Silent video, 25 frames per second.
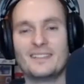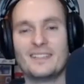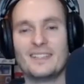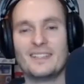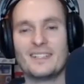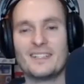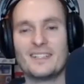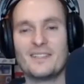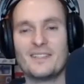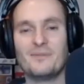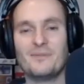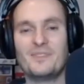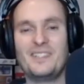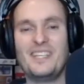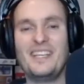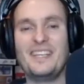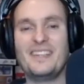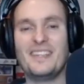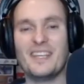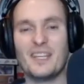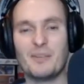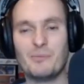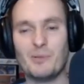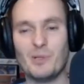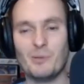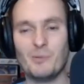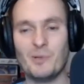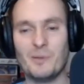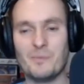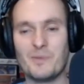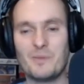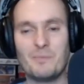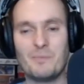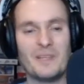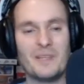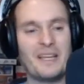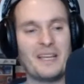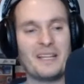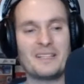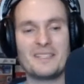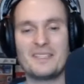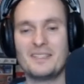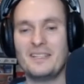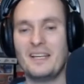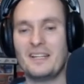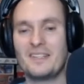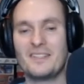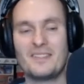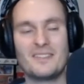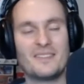There are some teething problems, but that's
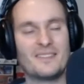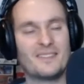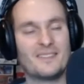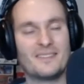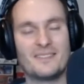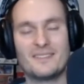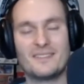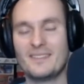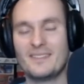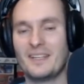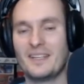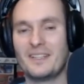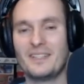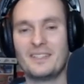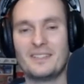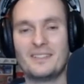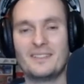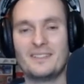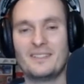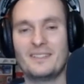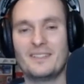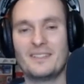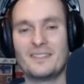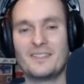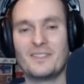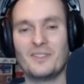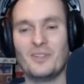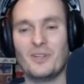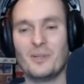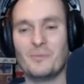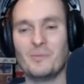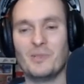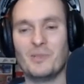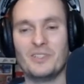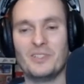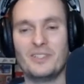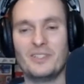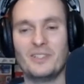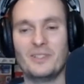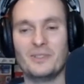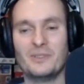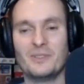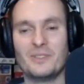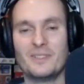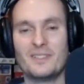that's like it, it's normal, you know.